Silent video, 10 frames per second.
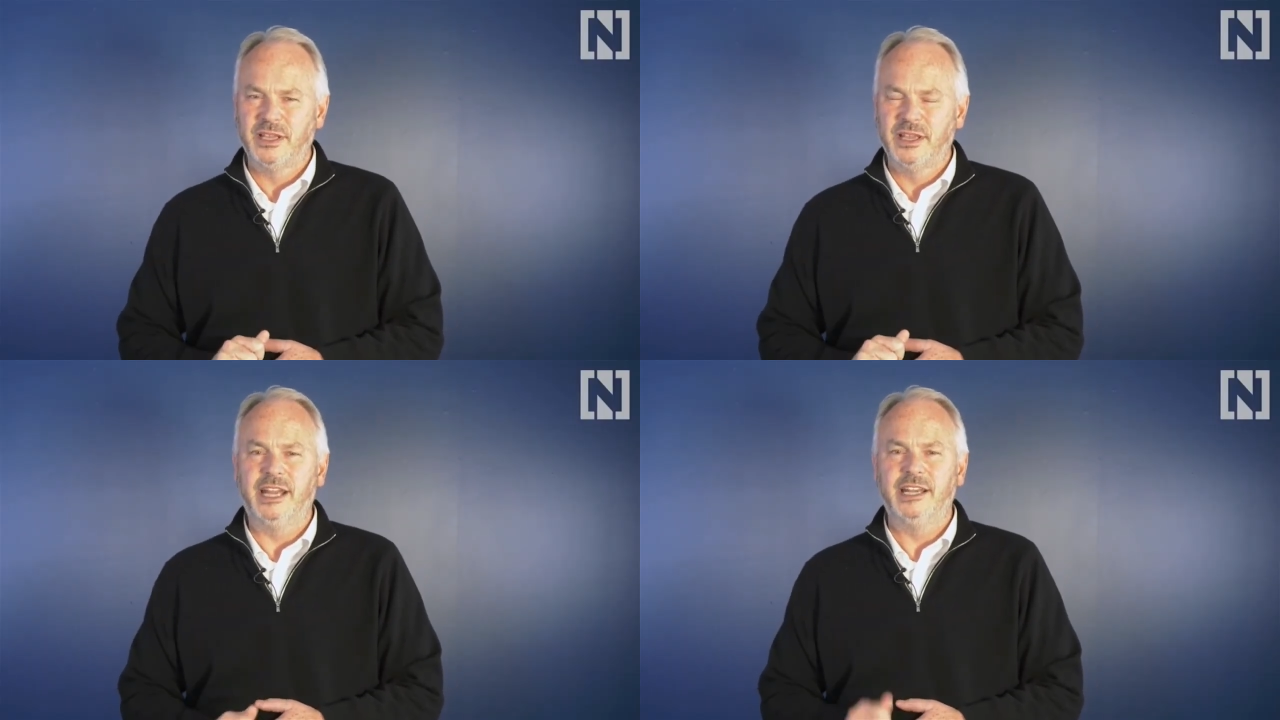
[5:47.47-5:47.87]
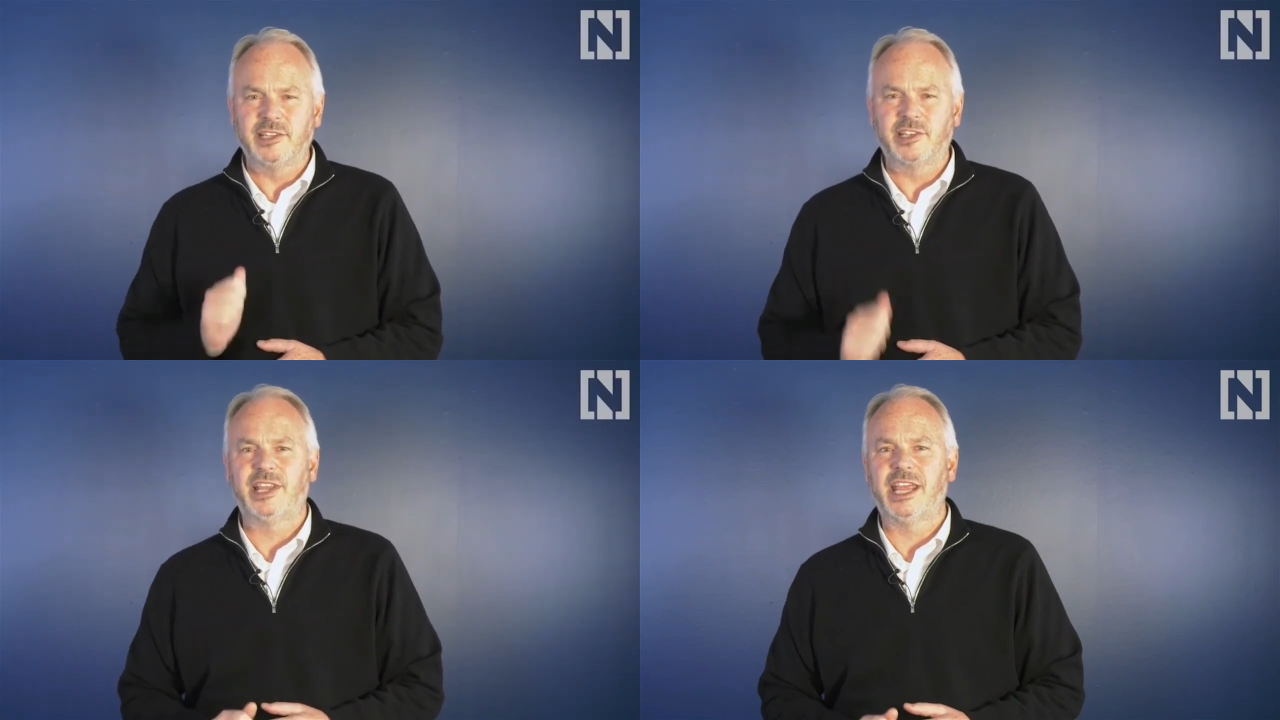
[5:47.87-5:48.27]
And it's a
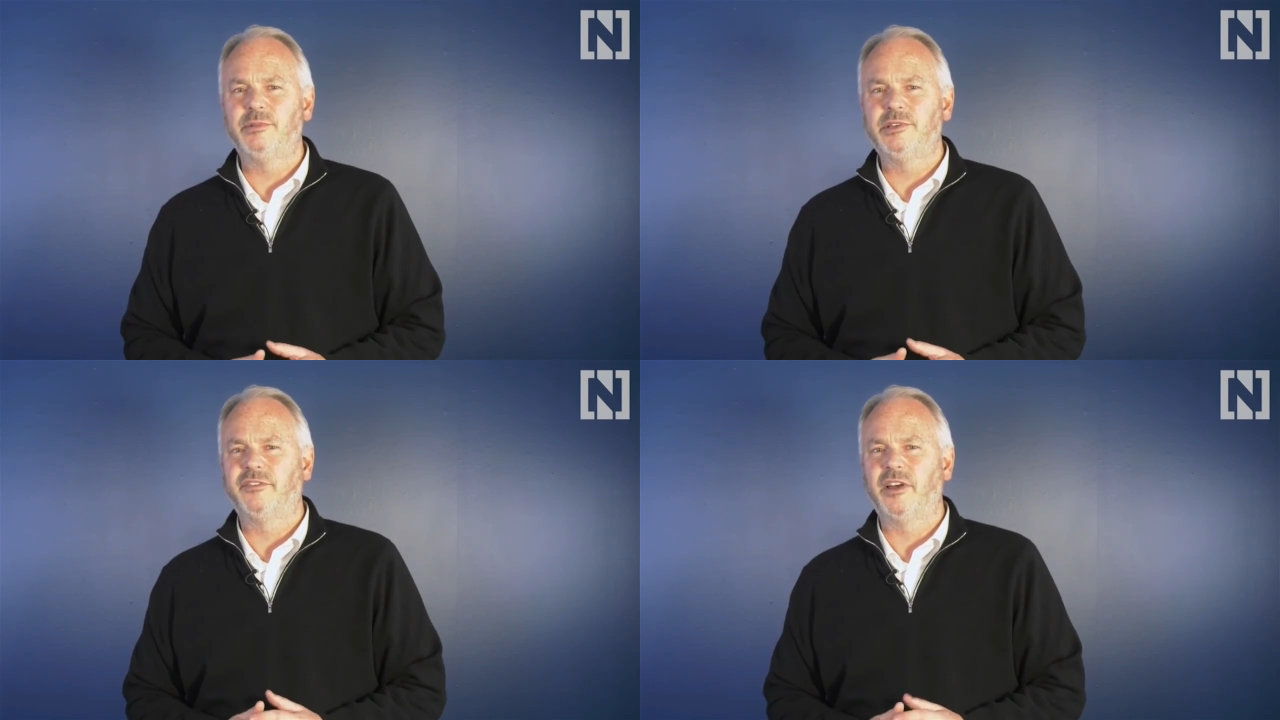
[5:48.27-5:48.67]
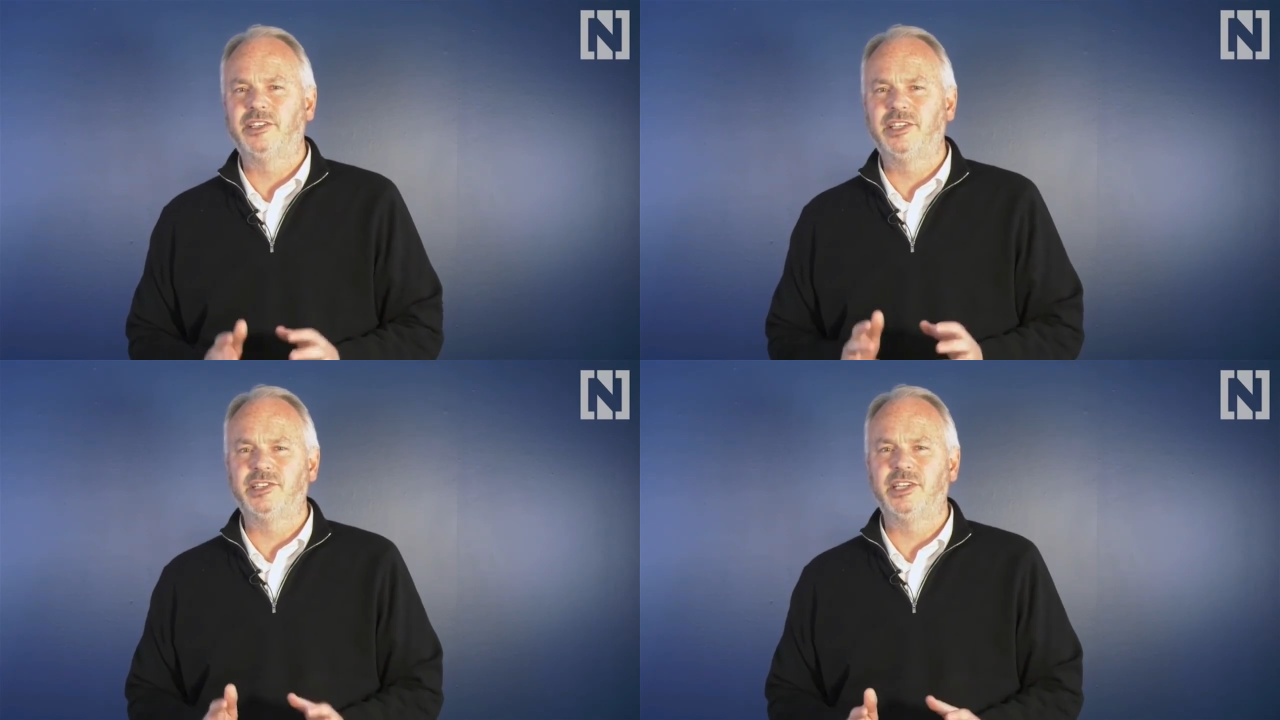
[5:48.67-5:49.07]
statement of
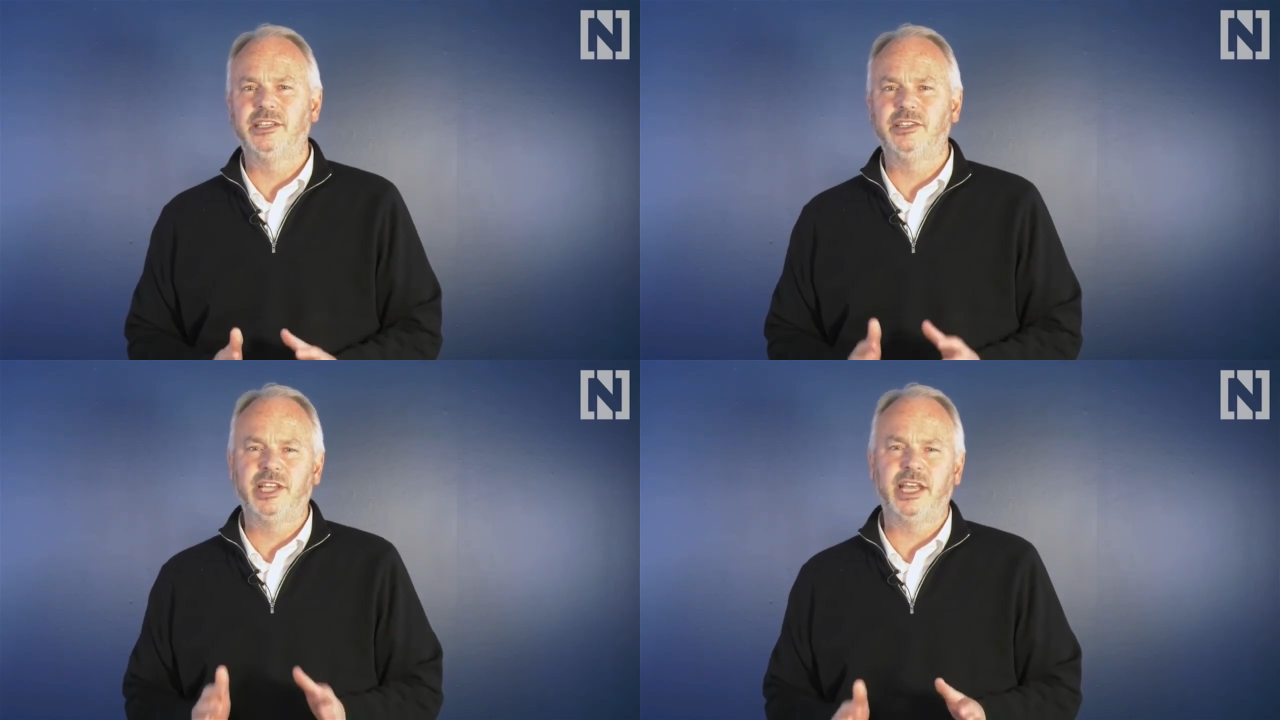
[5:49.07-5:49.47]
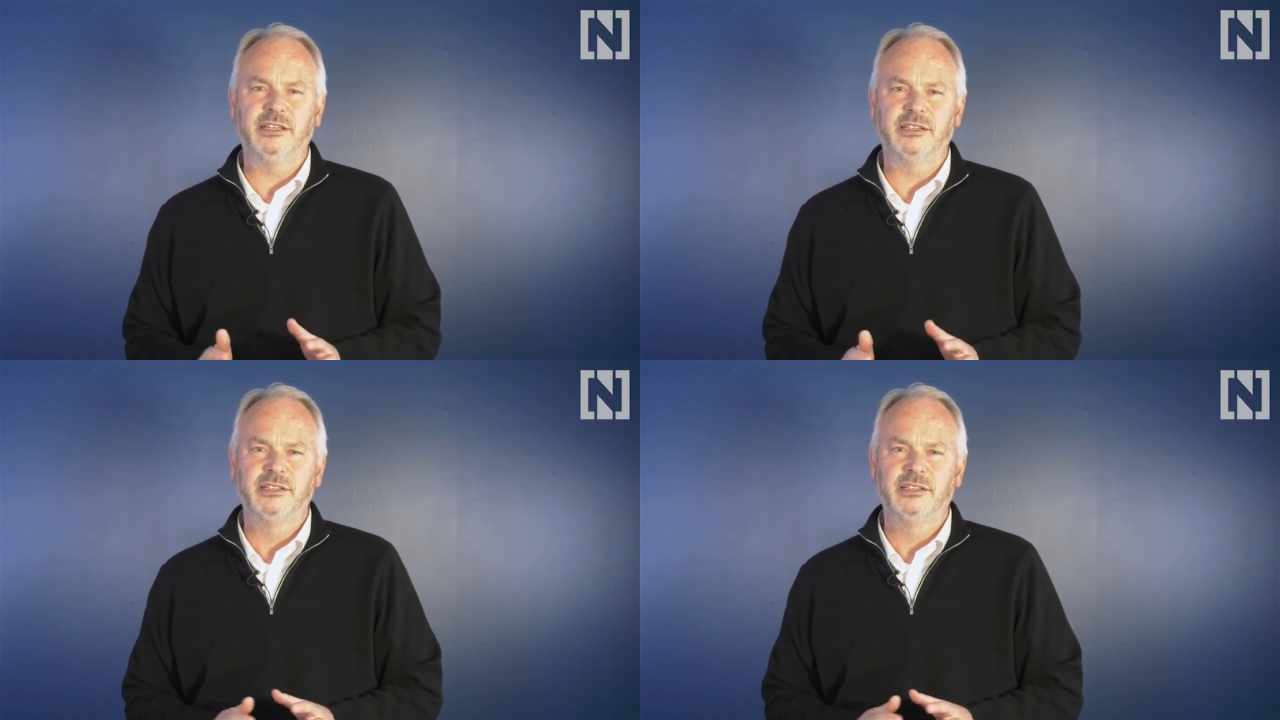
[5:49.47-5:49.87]
artistic
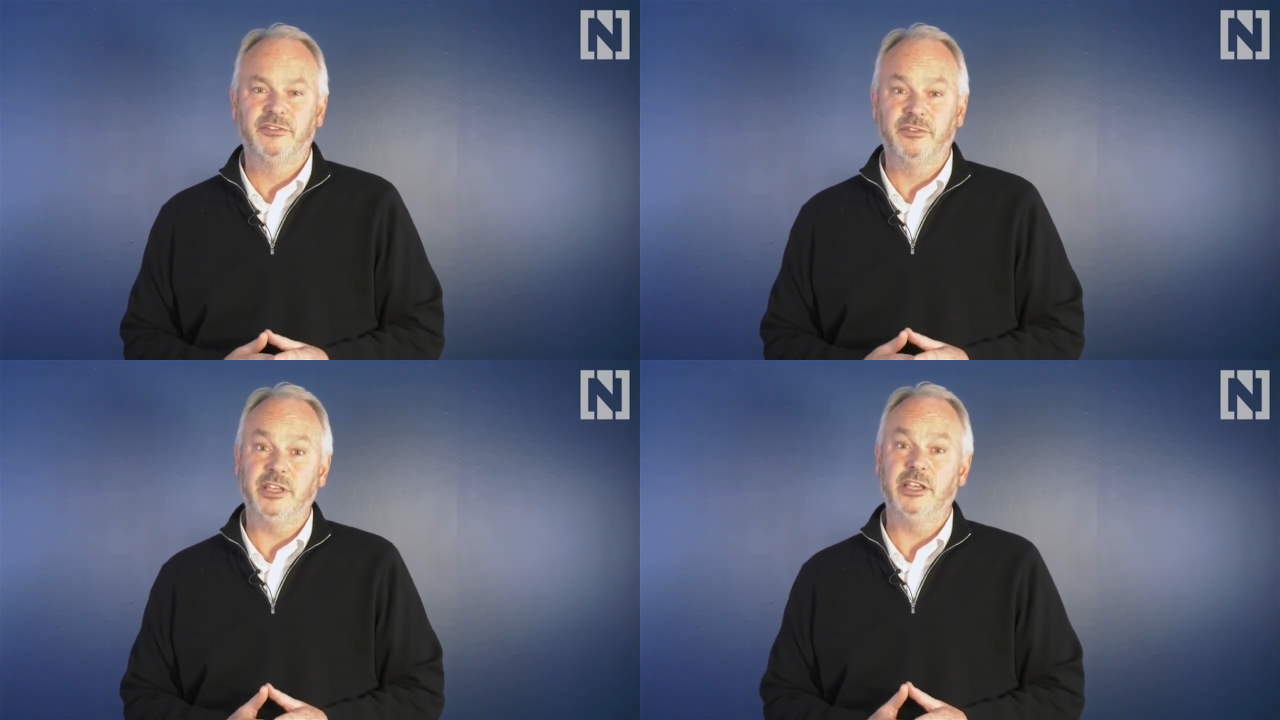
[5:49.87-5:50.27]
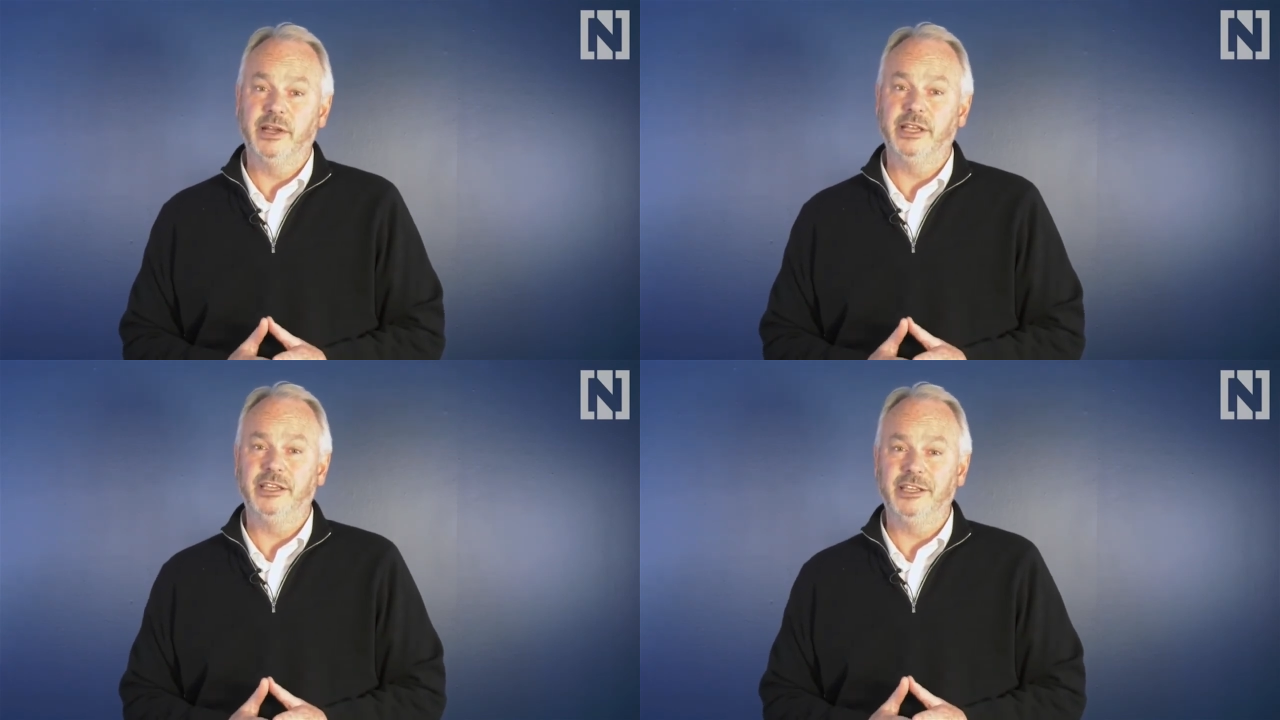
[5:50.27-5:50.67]
intent from the
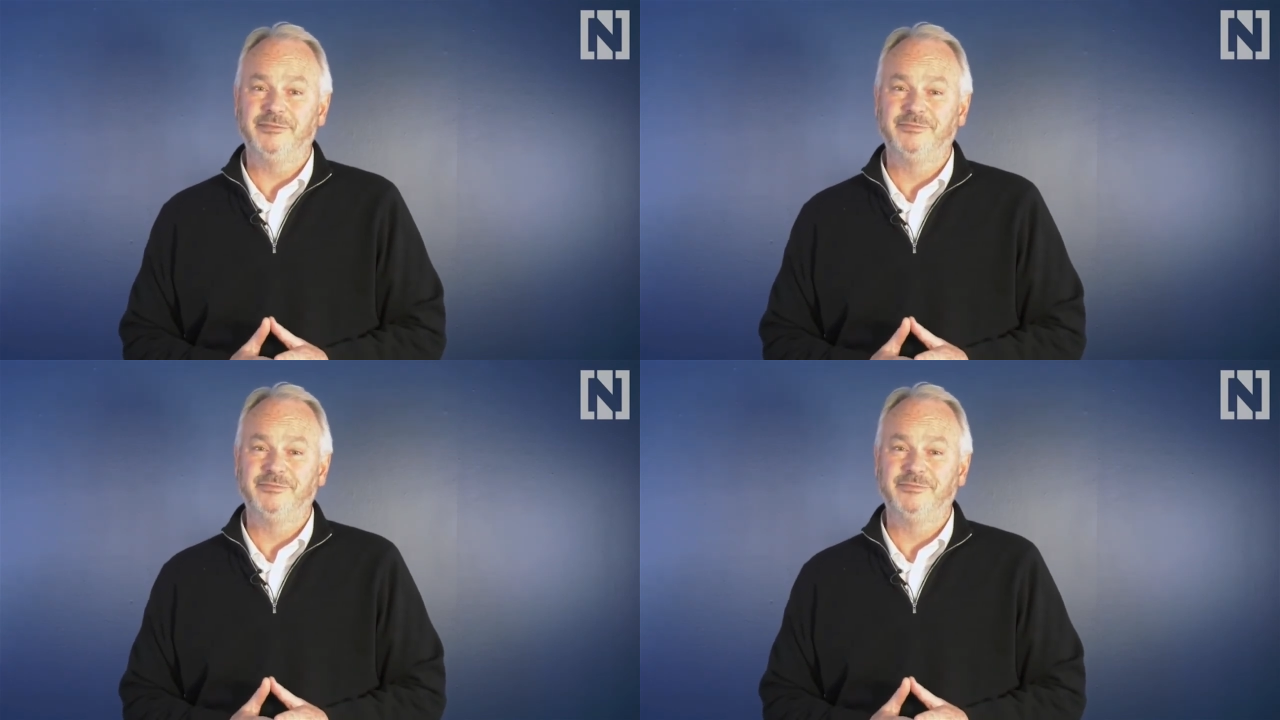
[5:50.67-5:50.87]
UAE.